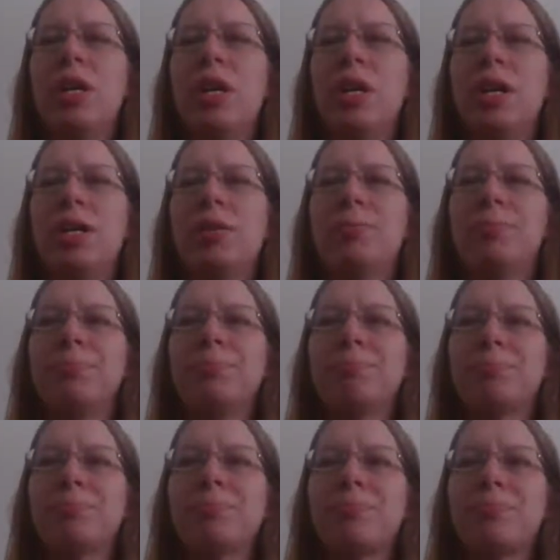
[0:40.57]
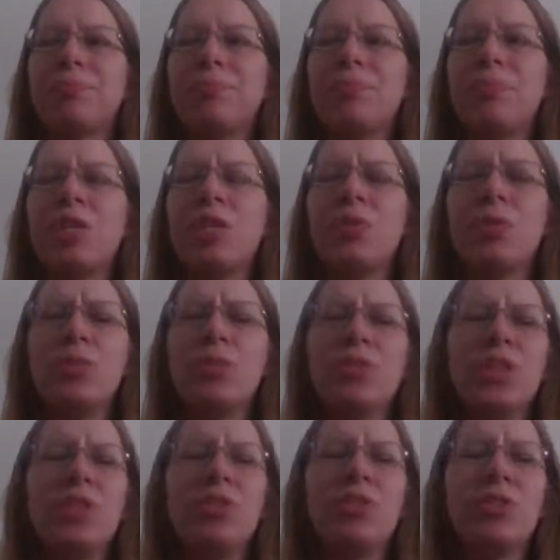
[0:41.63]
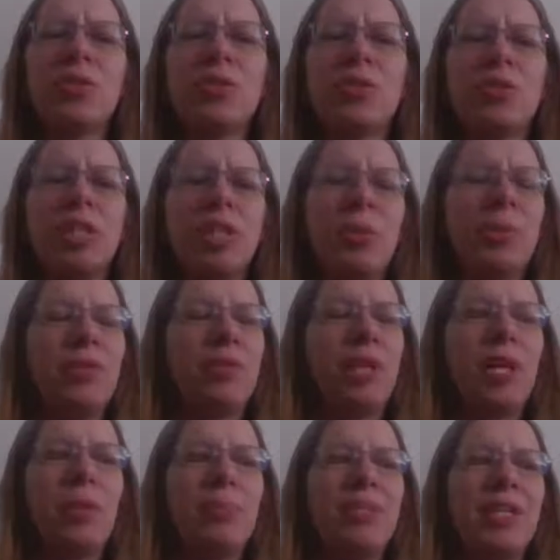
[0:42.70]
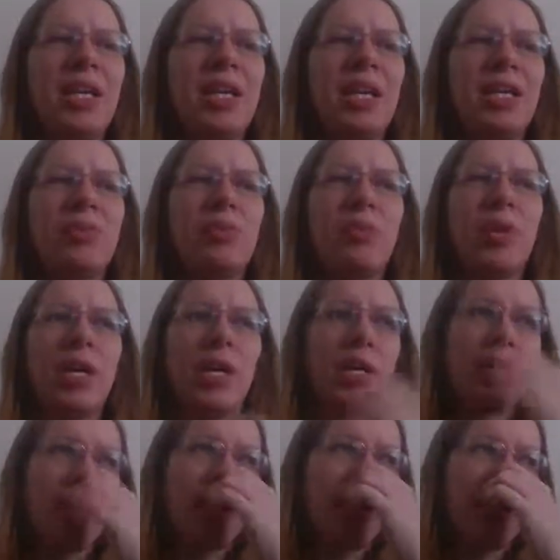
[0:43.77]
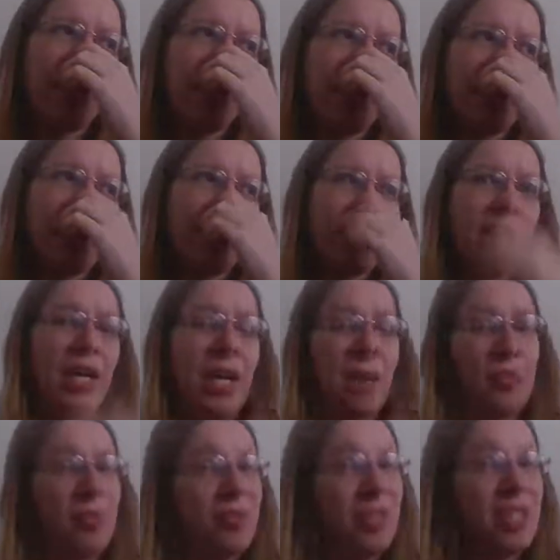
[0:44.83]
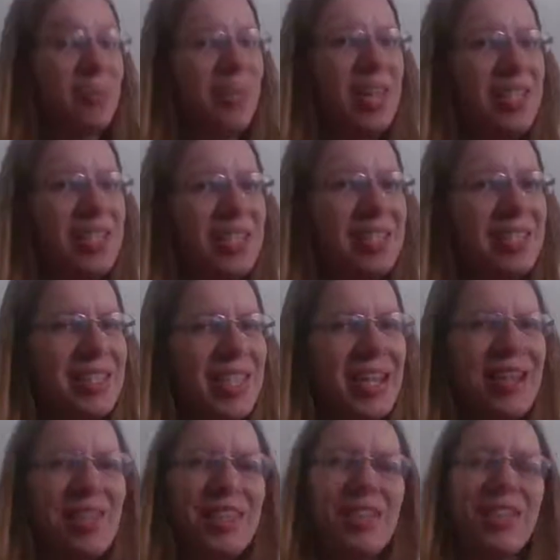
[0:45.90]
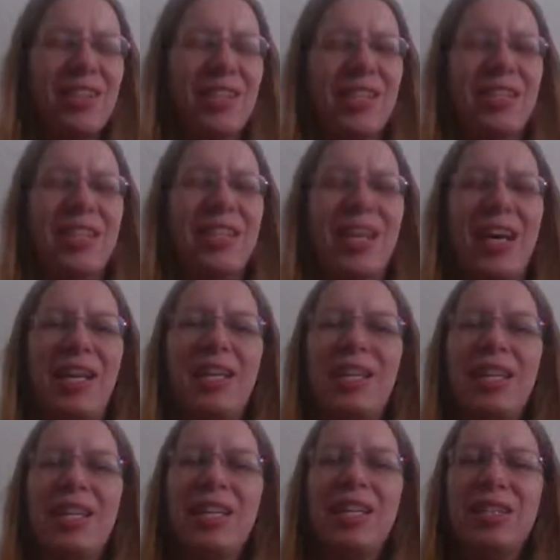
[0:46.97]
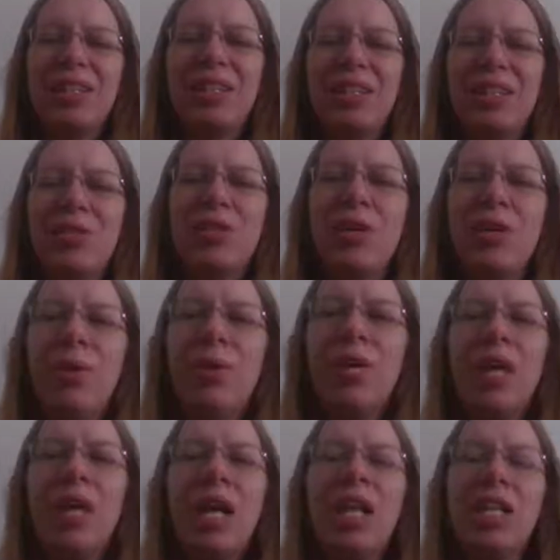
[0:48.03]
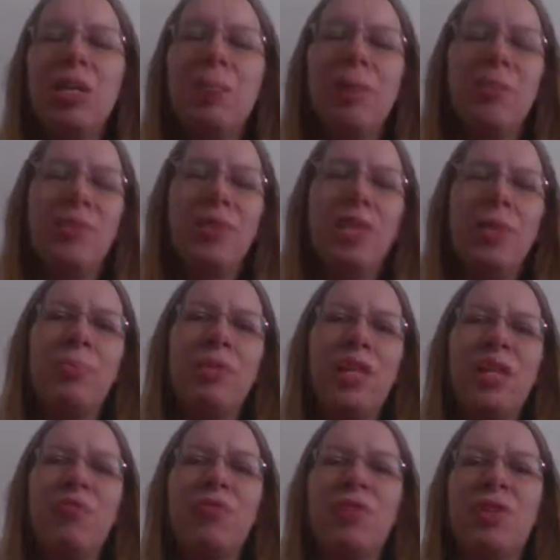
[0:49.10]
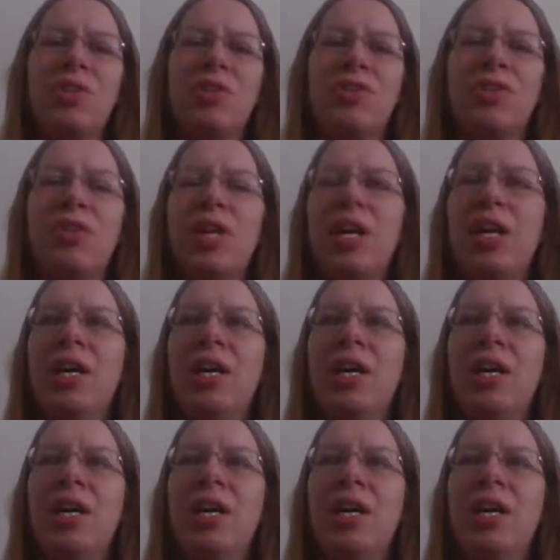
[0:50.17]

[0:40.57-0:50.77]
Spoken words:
Um, so it's sort of a little bit of an update as well as Happy Wren-Dependence Day, which I'll get into that a little later. So a little bit with the update first.